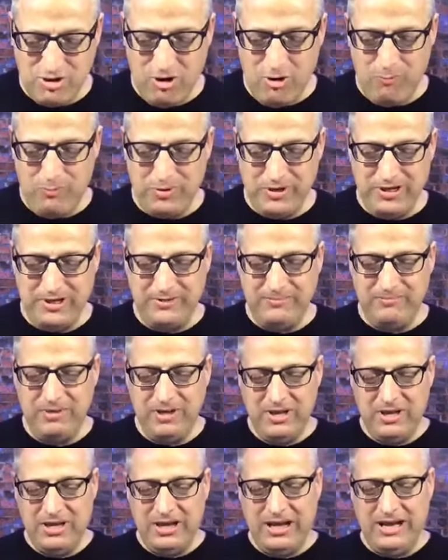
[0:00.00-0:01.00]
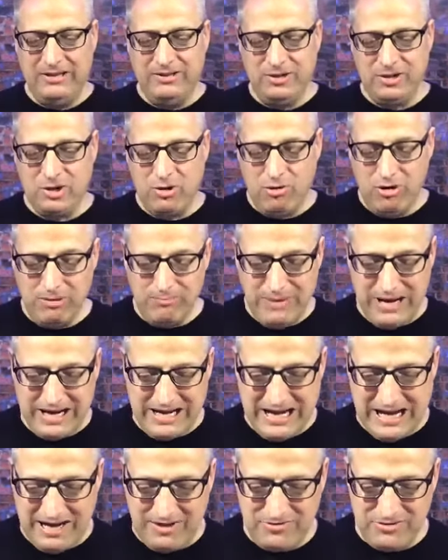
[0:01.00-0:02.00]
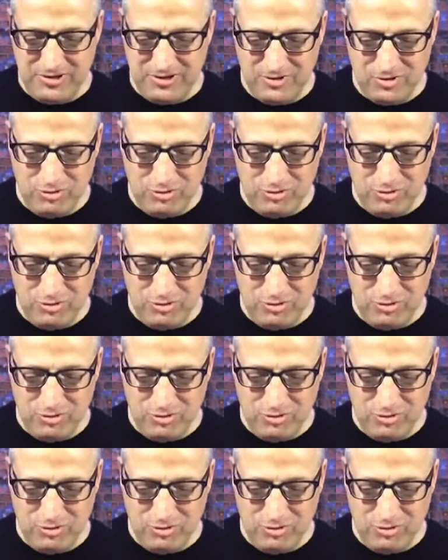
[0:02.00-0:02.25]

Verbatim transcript: opening and they're going back out there.